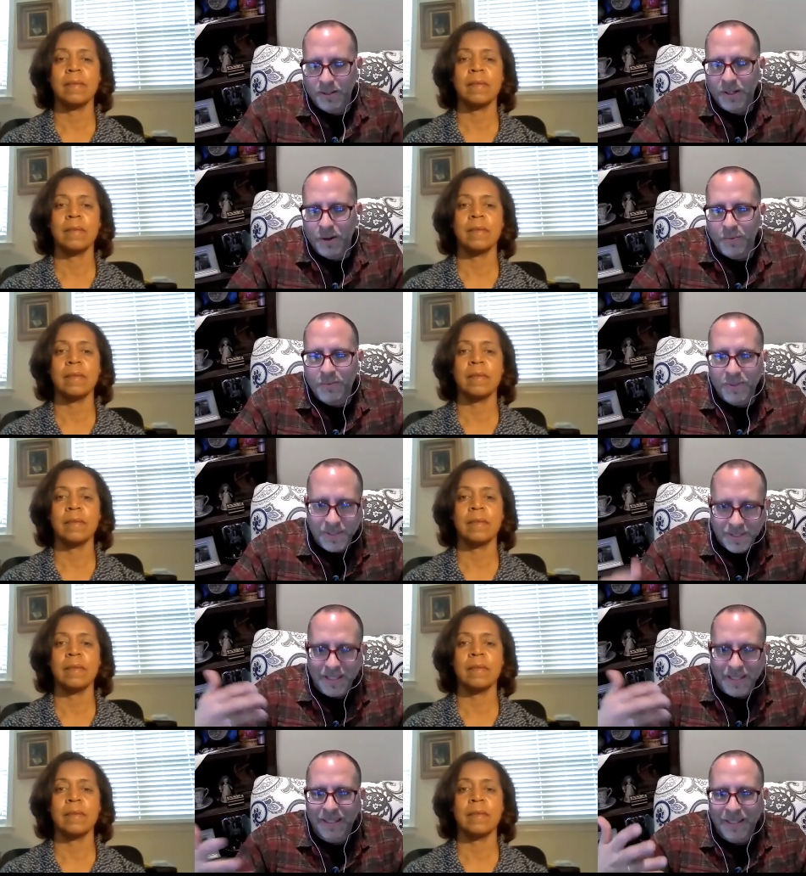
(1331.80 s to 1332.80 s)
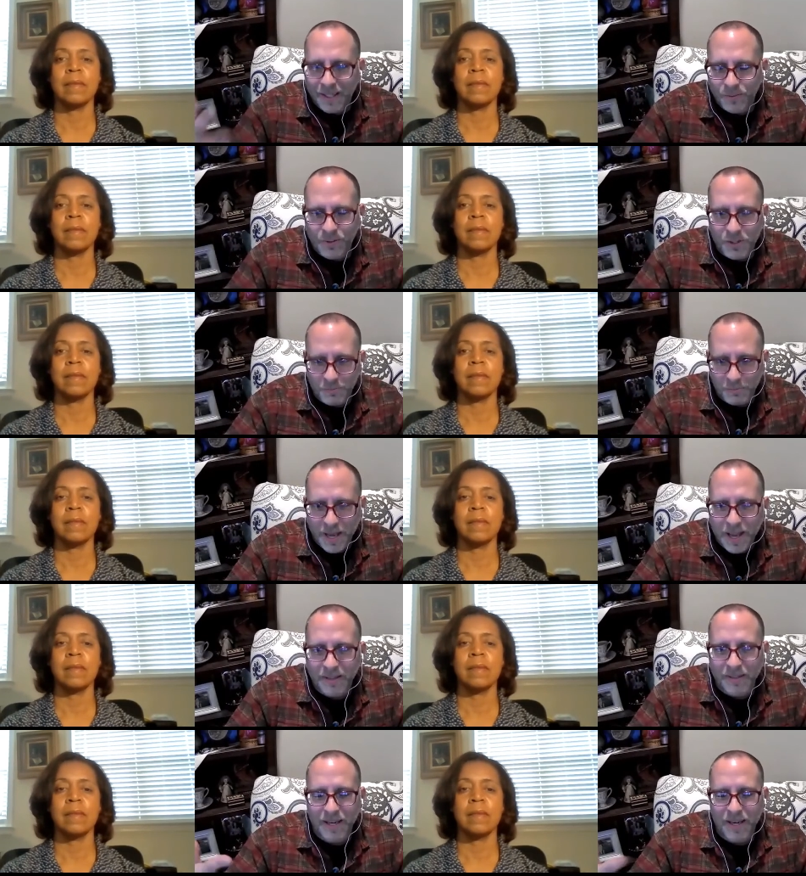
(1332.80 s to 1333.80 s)
Speaker 1: you know dignity and
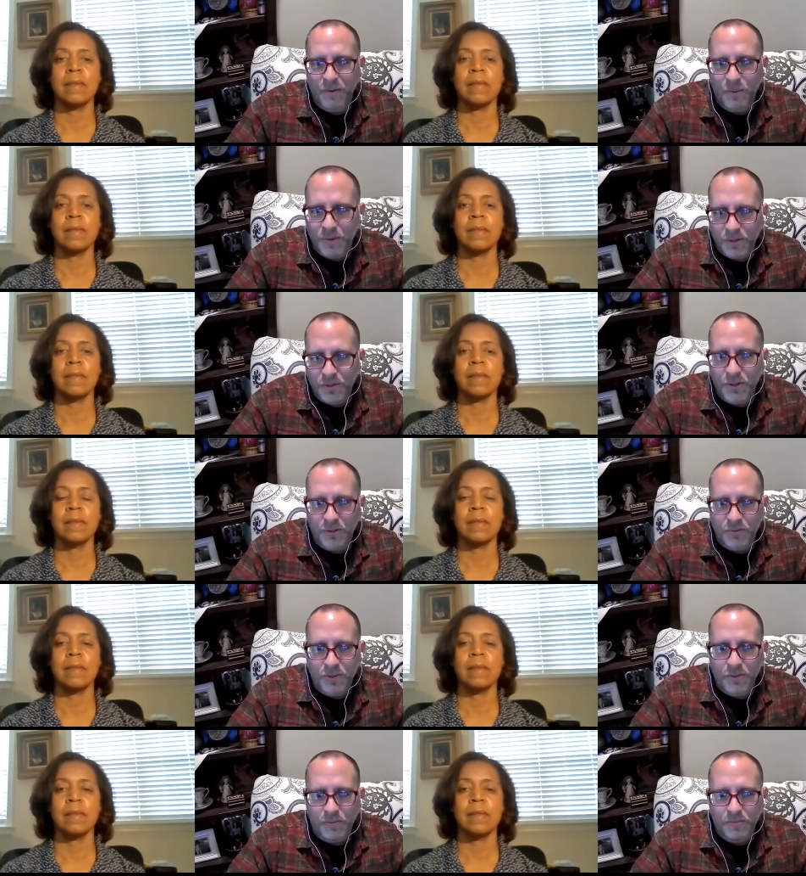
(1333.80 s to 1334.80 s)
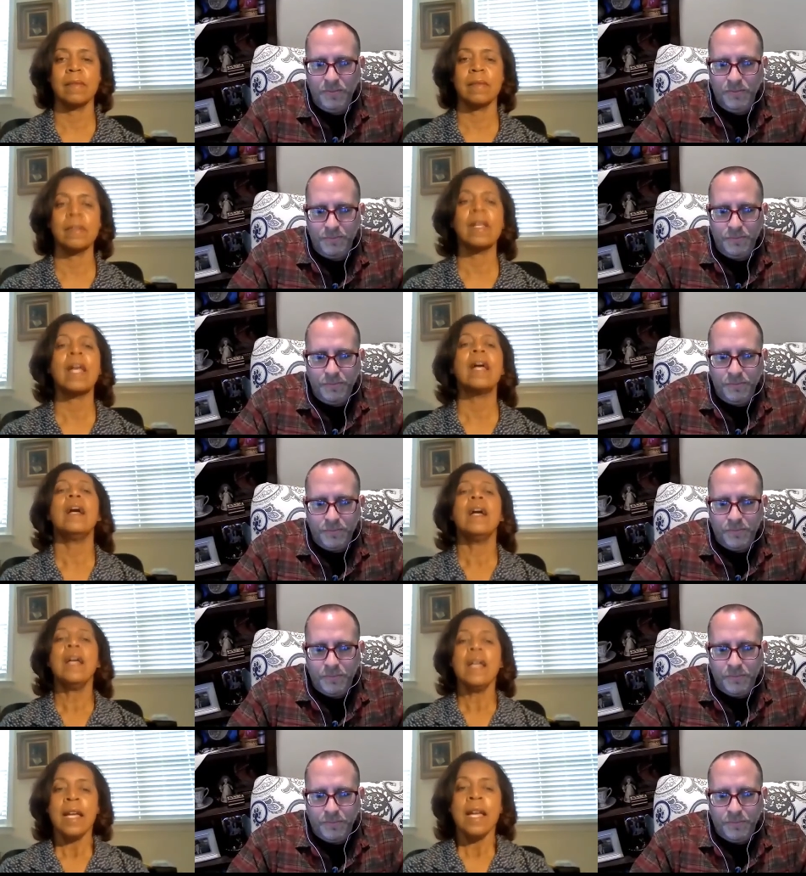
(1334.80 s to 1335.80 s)
respect that everyone deserves
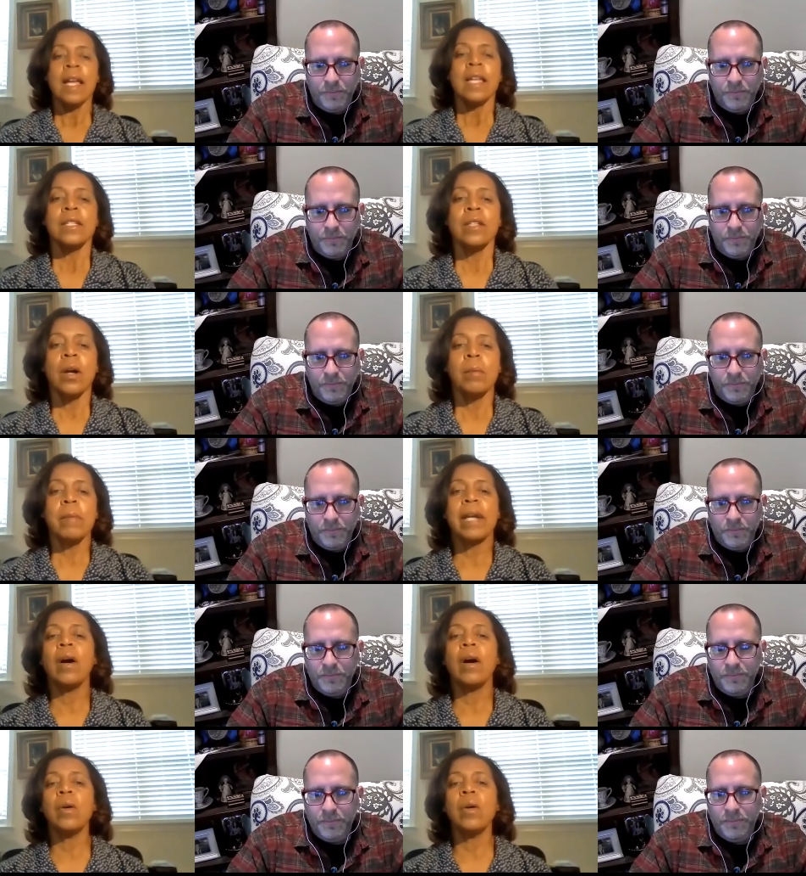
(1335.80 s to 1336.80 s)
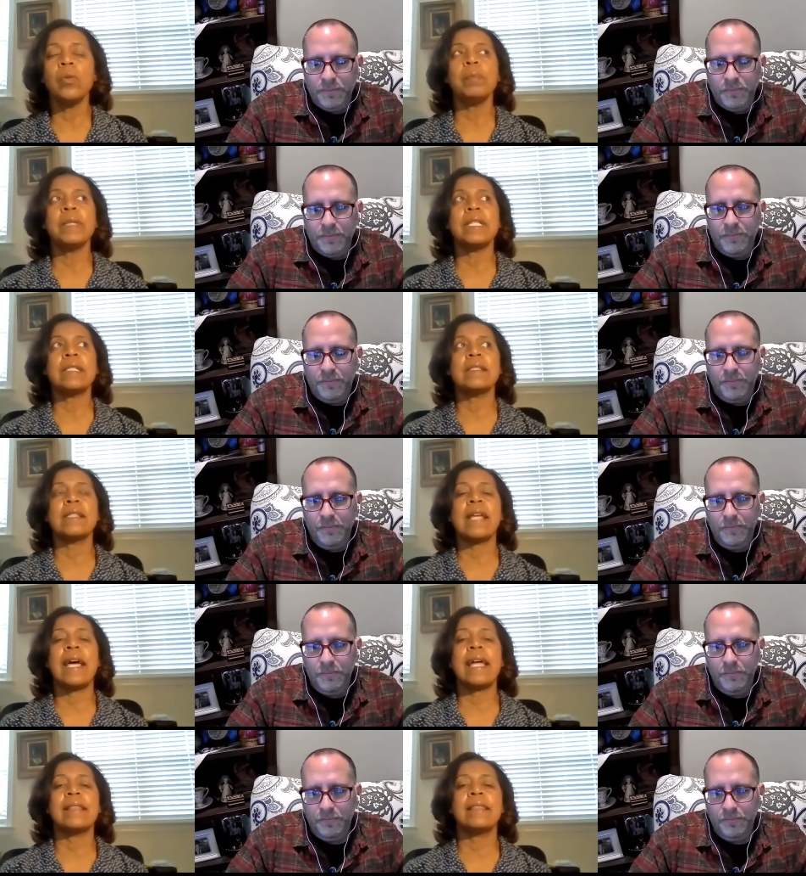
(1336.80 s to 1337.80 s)
Speaker 2: you know, my hope is
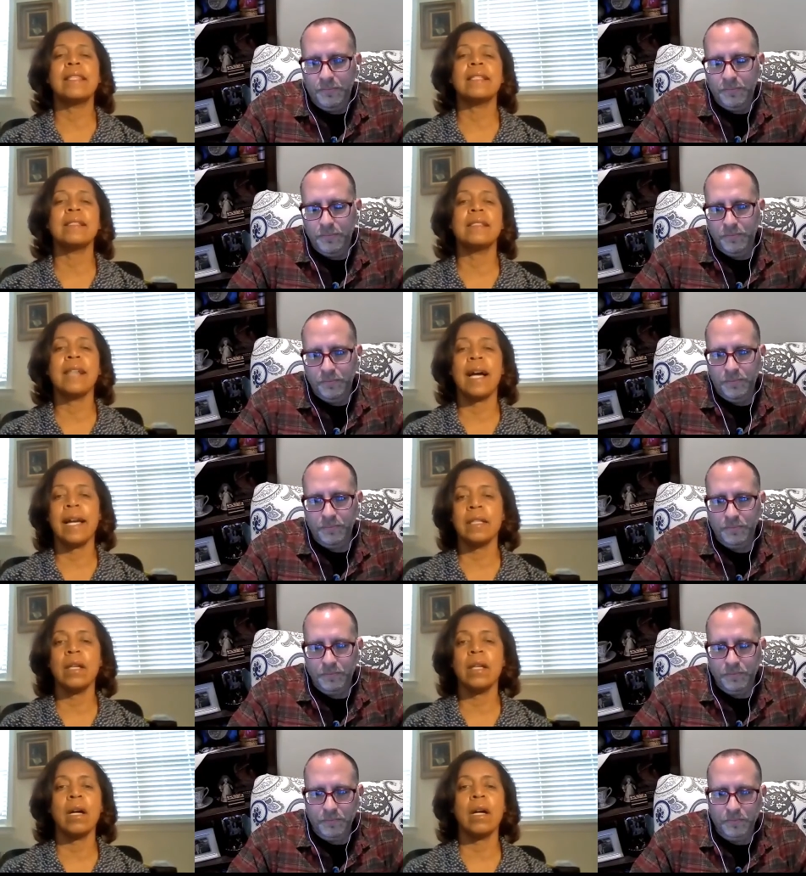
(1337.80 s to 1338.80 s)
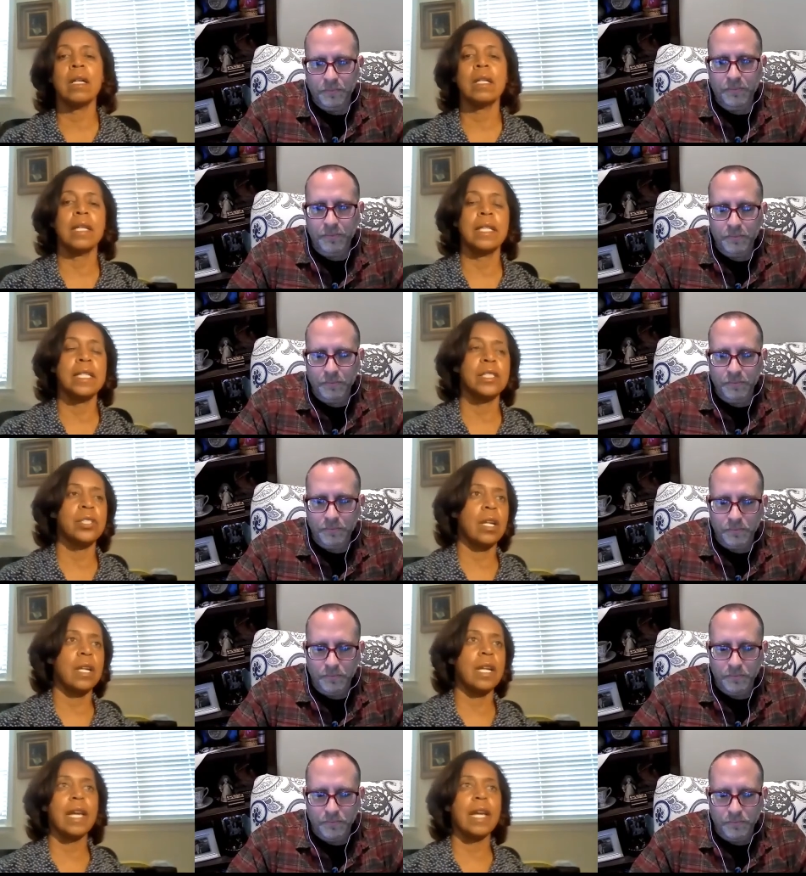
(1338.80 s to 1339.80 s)
that this dialogue on
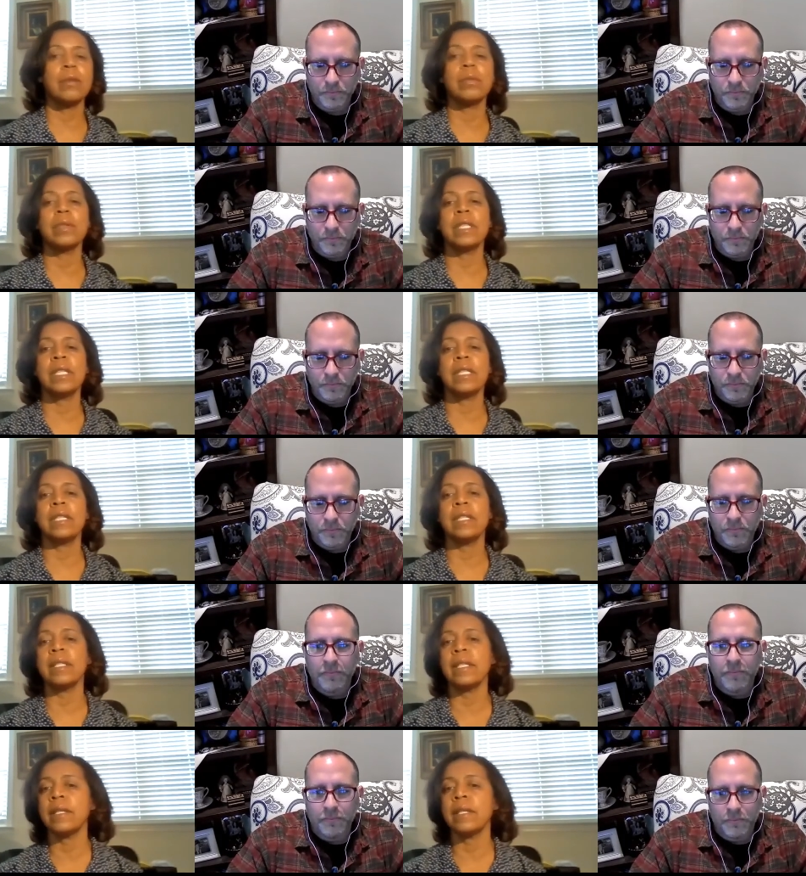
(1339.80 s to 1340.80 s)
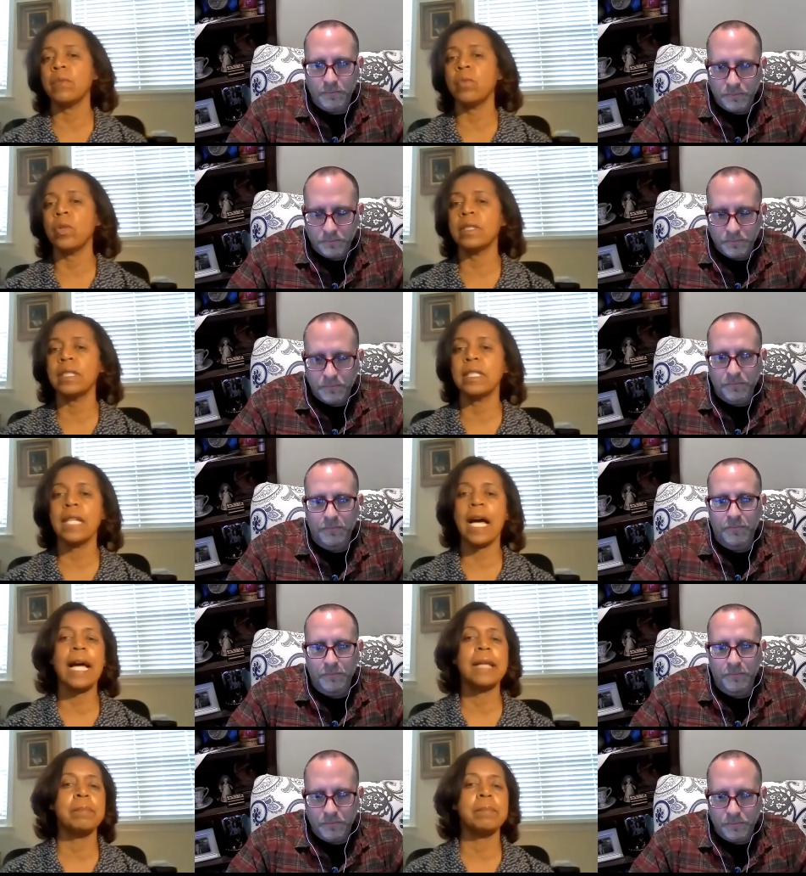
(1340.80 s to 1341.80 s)
HR equity will not